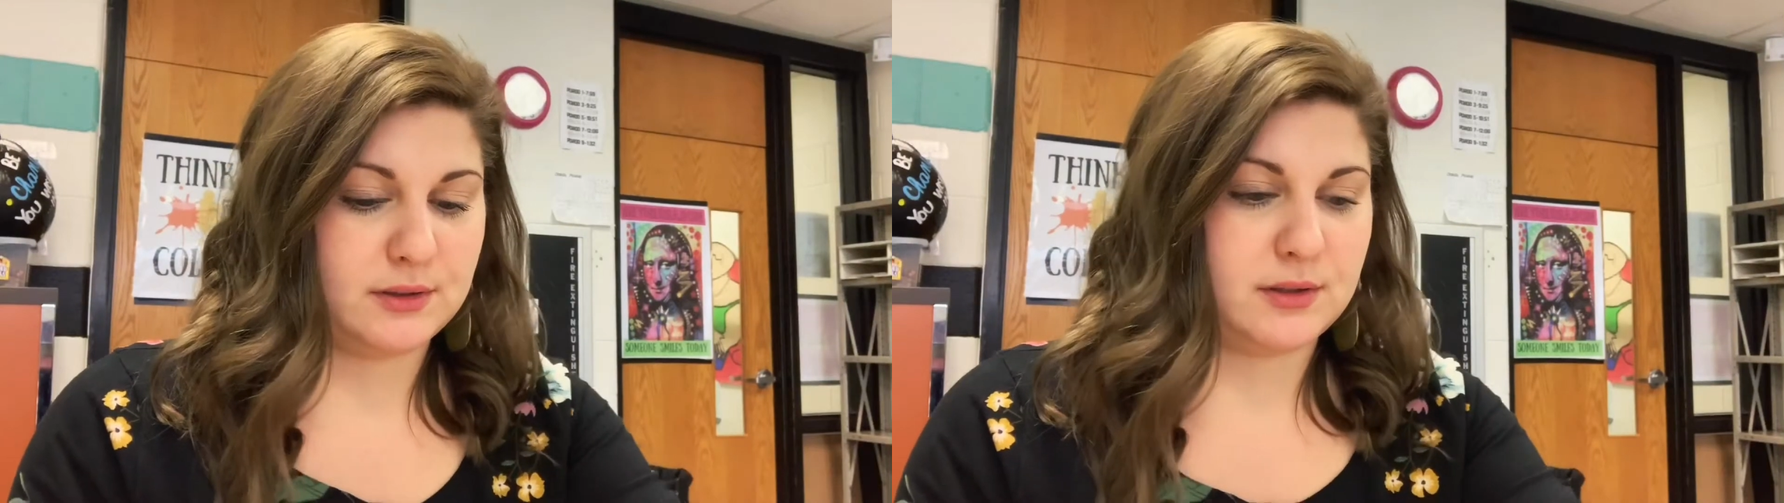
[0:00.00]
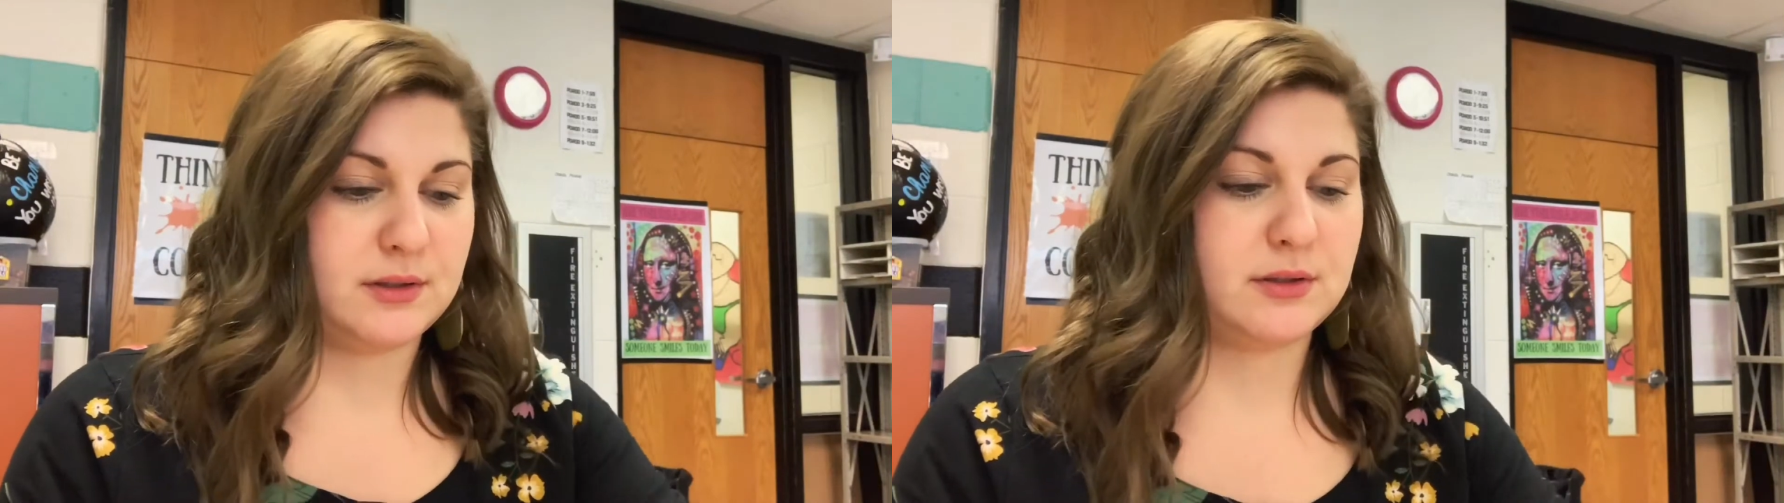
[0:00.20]

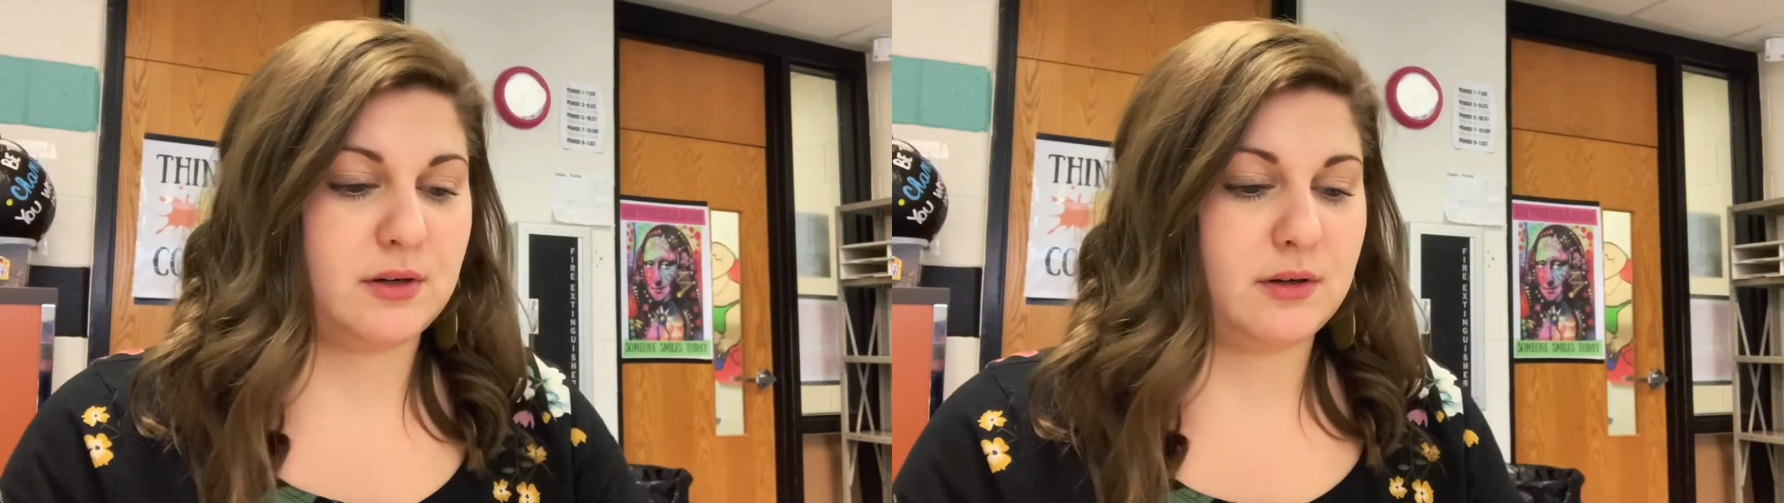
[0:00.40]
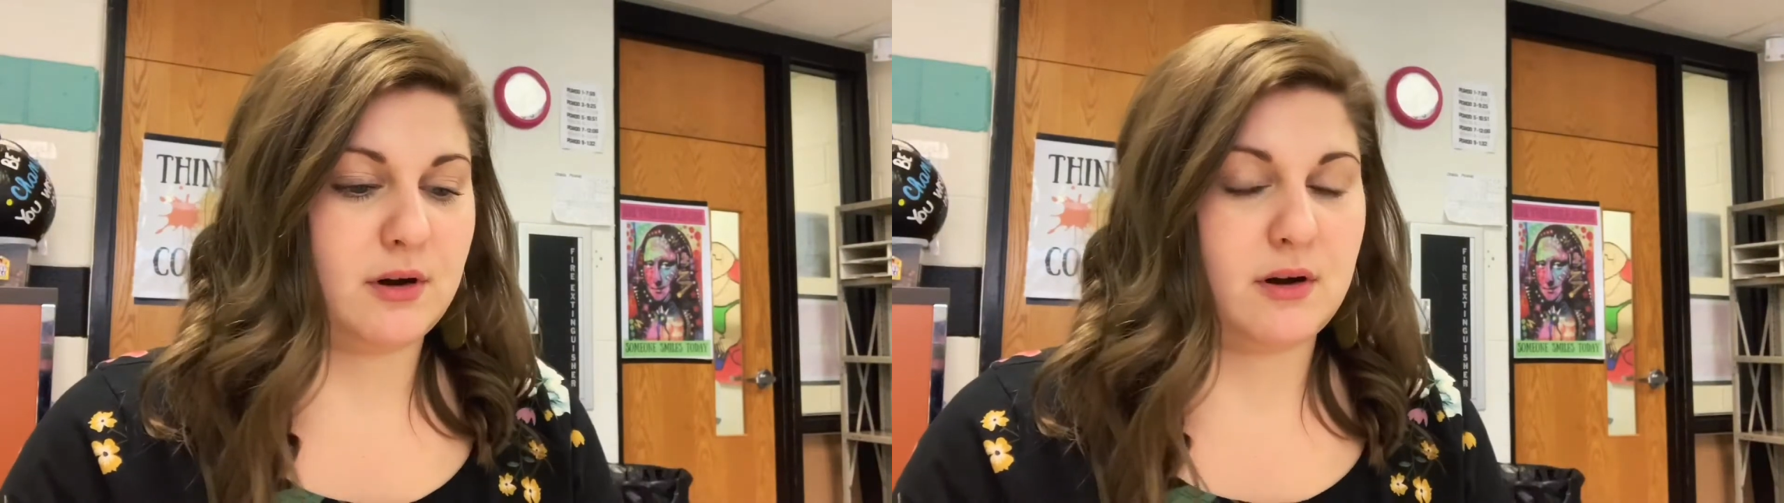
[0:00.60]
going to
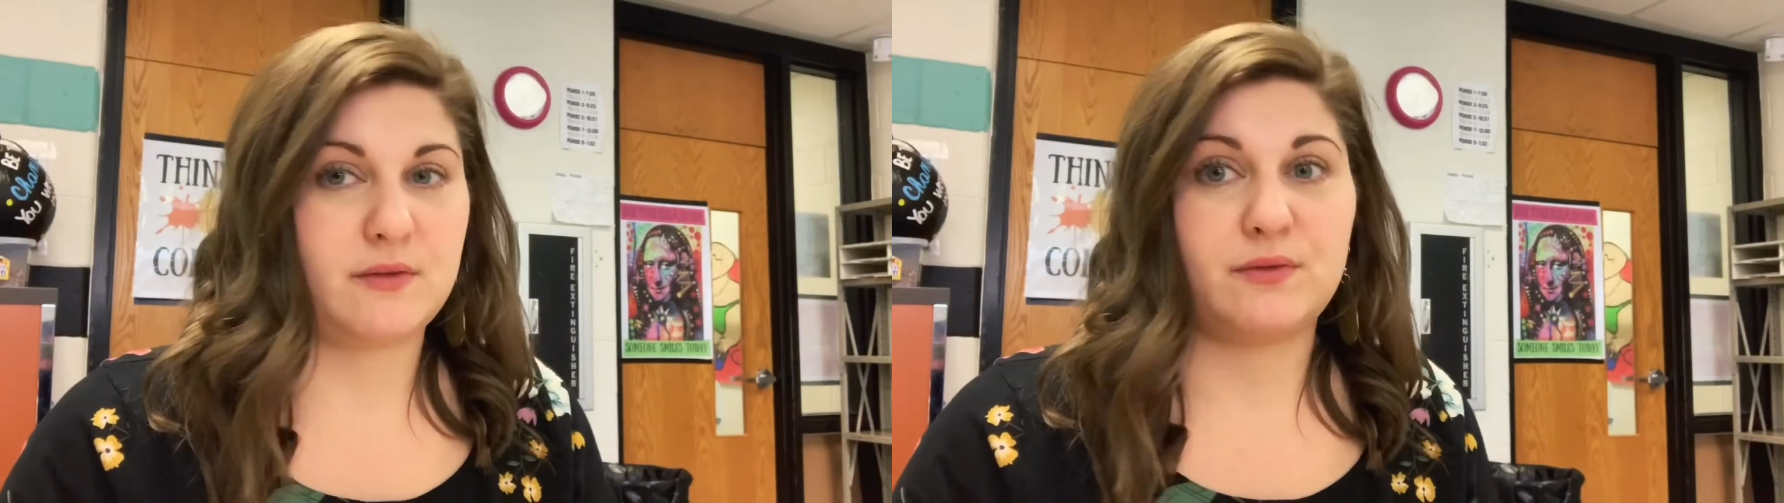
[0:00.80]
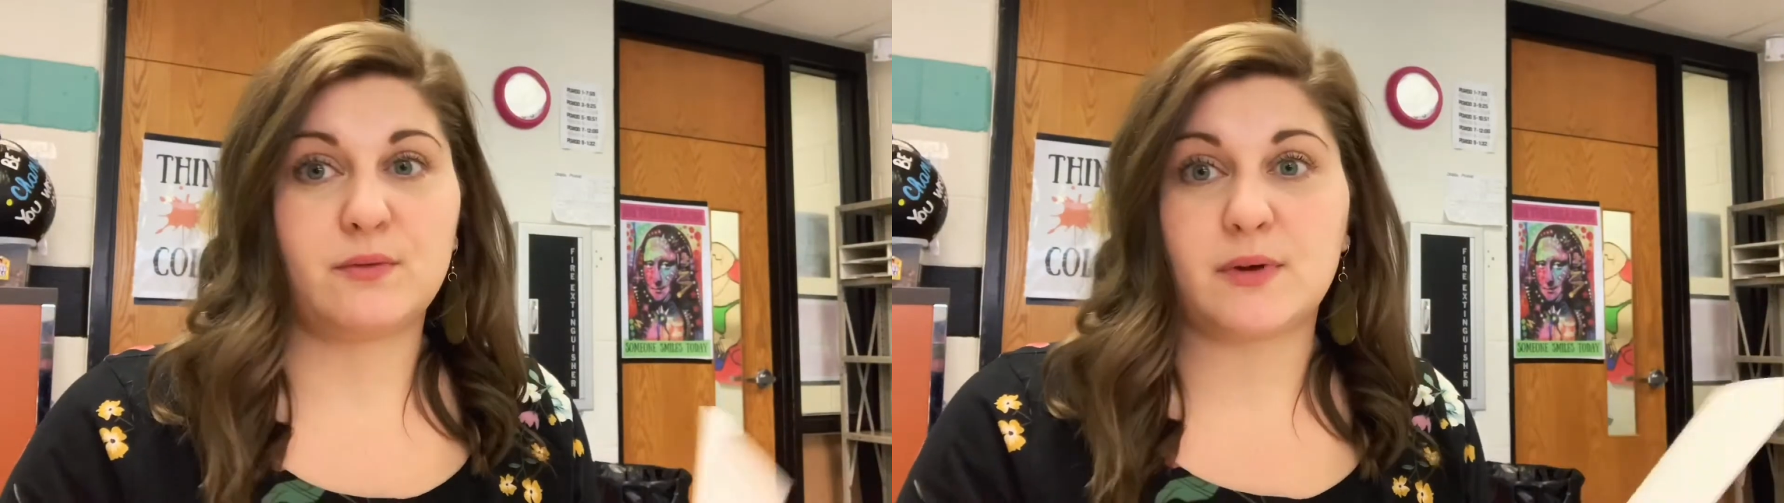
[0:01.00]
start off
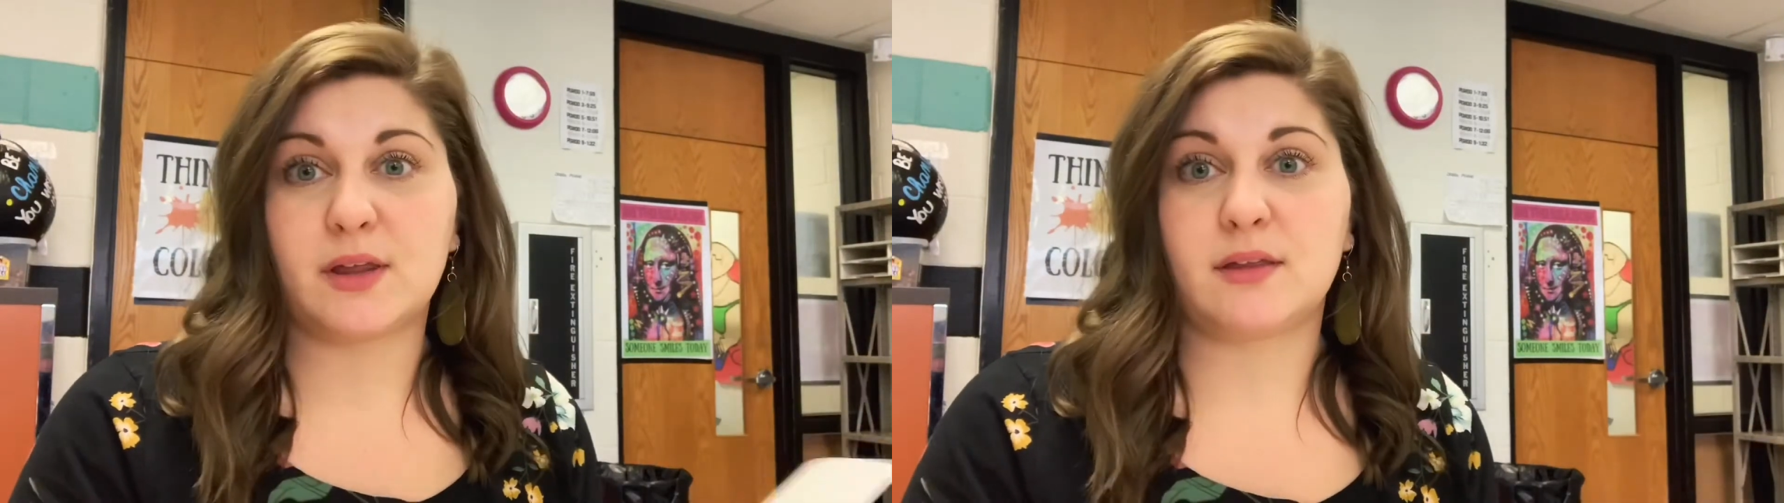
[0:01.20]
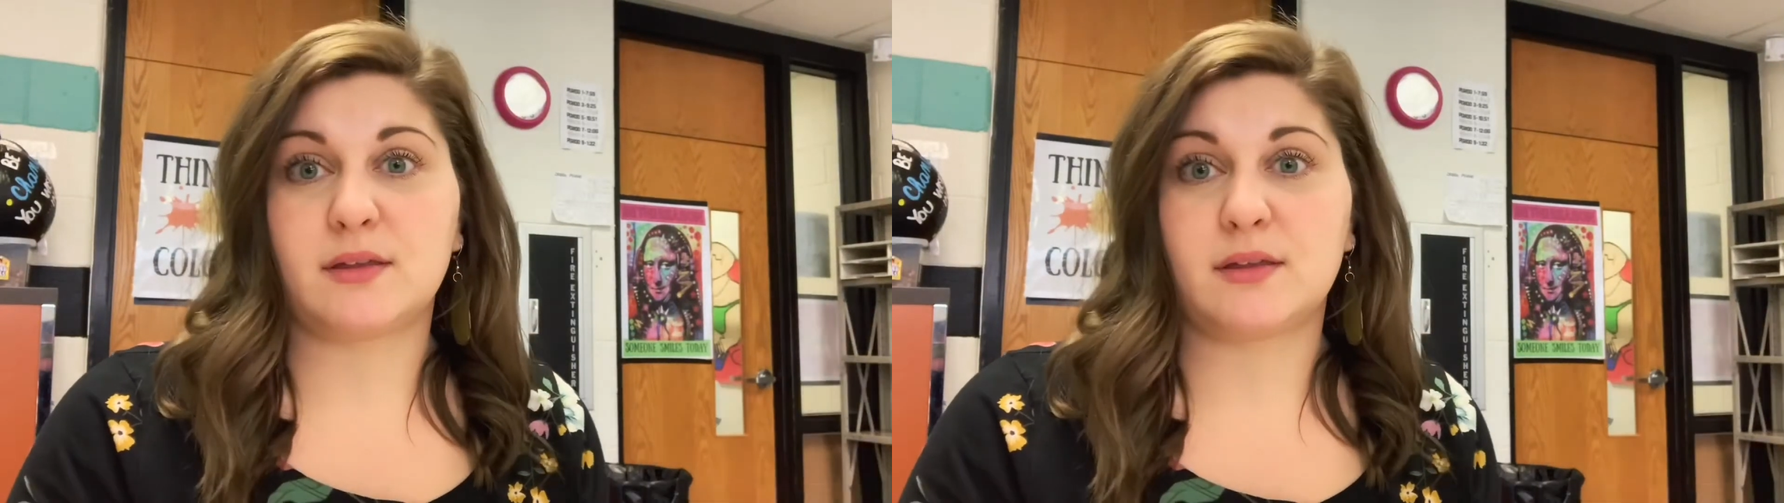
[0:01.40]
with